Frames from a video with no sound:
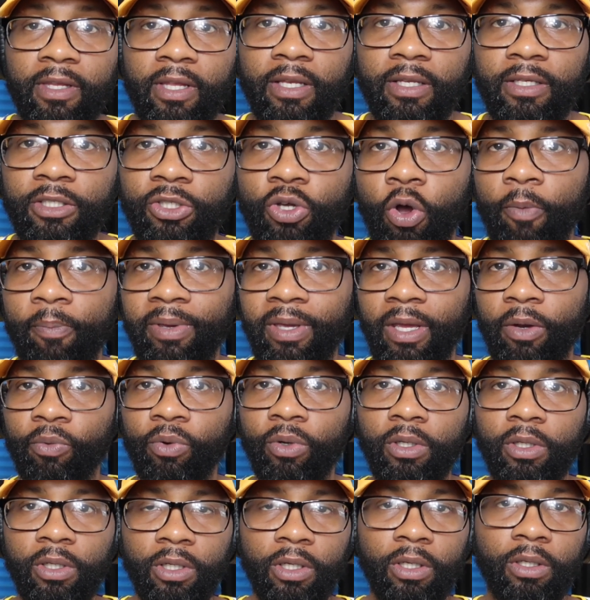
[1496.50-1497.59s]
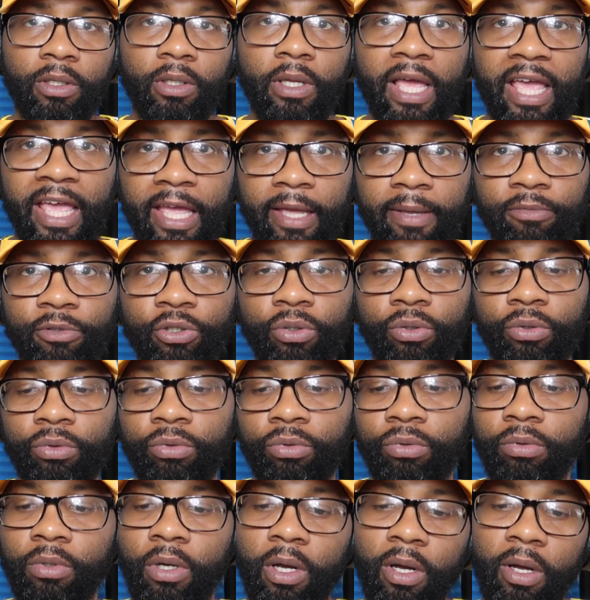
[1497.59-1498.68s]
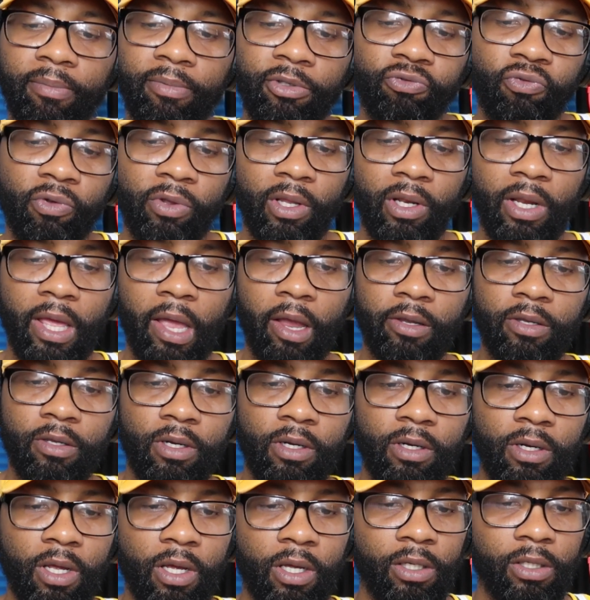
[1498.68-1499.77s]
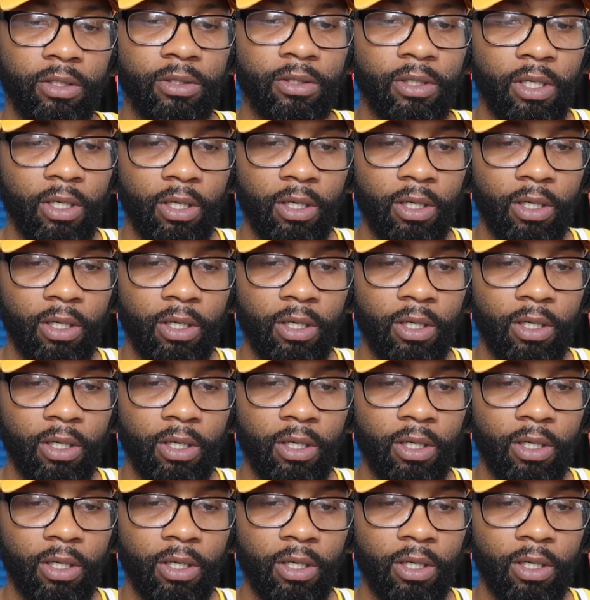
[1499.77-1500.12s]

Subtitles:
that this is going to be a really good game, too, between the Lakers and the Nuggets.